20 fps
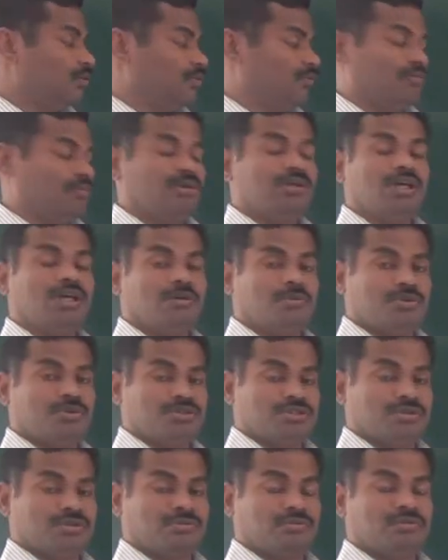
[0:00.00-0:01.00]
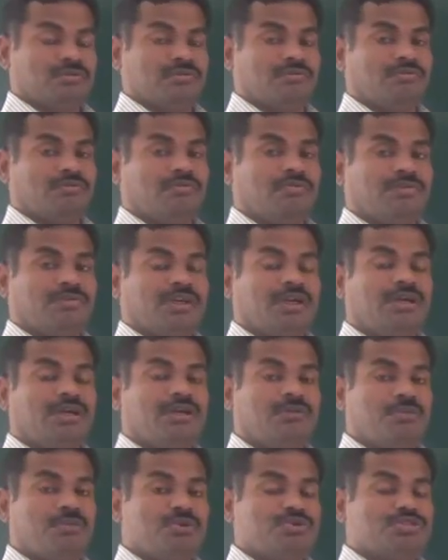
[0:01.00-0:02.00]
one half portion can
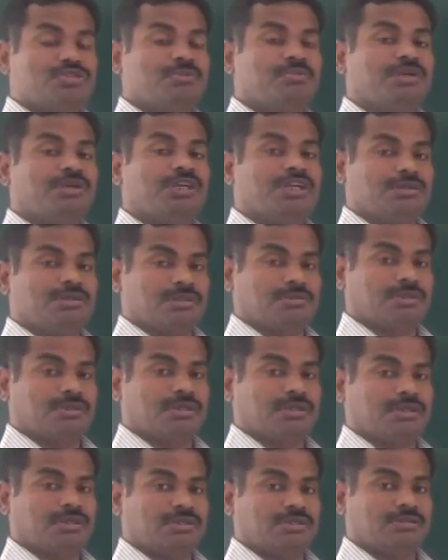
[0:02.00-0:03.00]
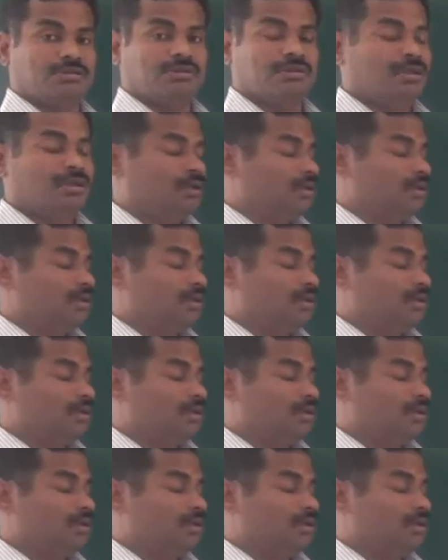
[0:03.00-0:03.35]
diffuse the p-type semiconductor.